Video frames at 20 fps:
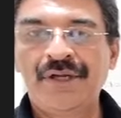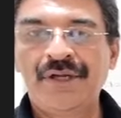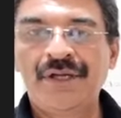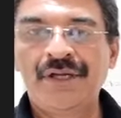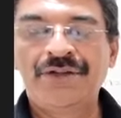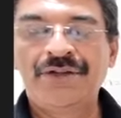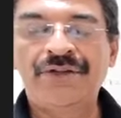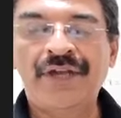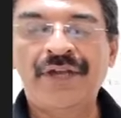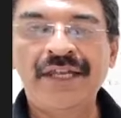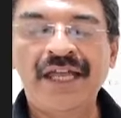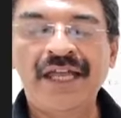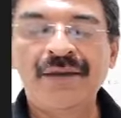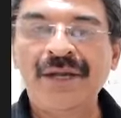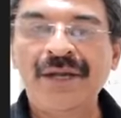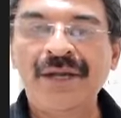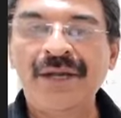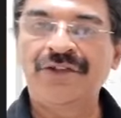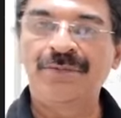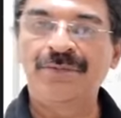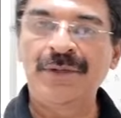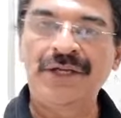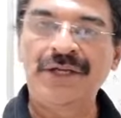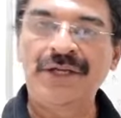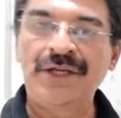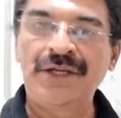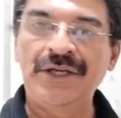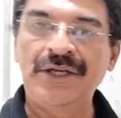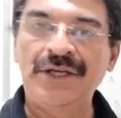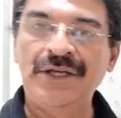sin a minus b,
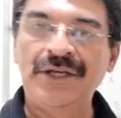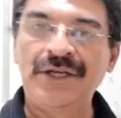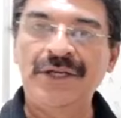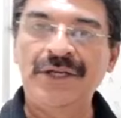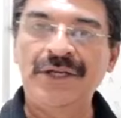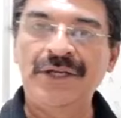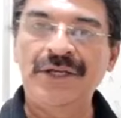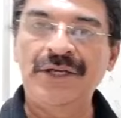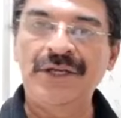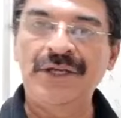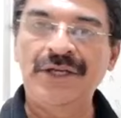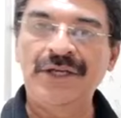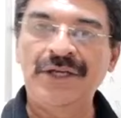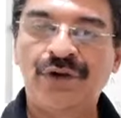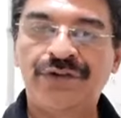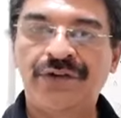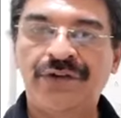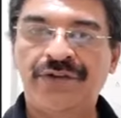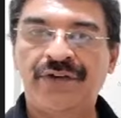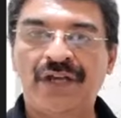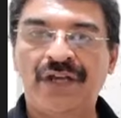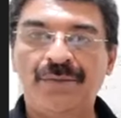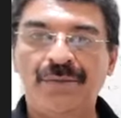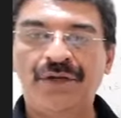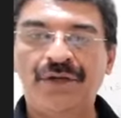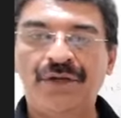sin a cos b minus cos a sin b,